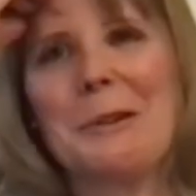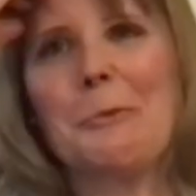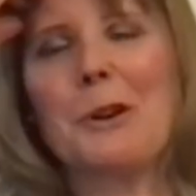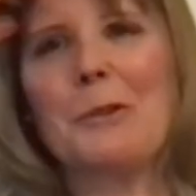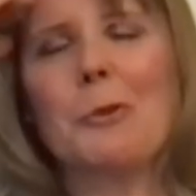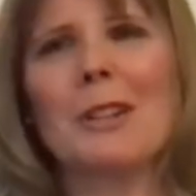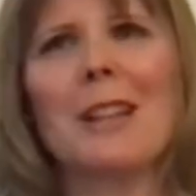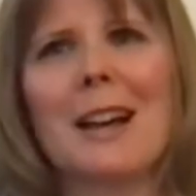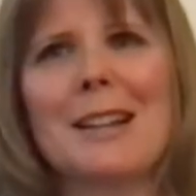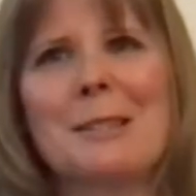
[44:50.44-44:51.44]
what
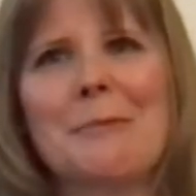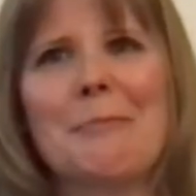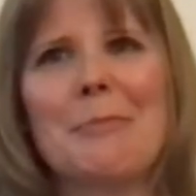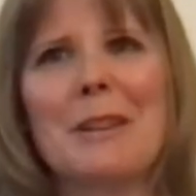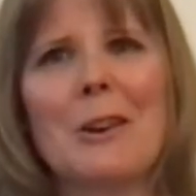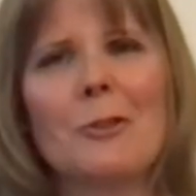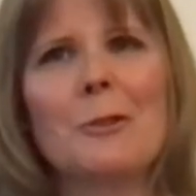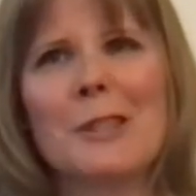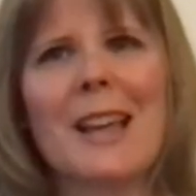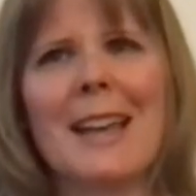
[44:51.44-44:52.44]
lies
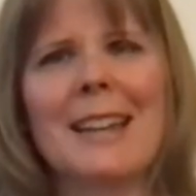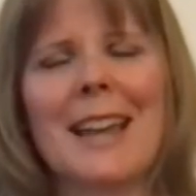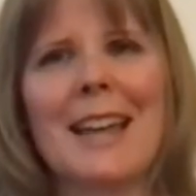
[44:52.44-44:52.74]
beyond that,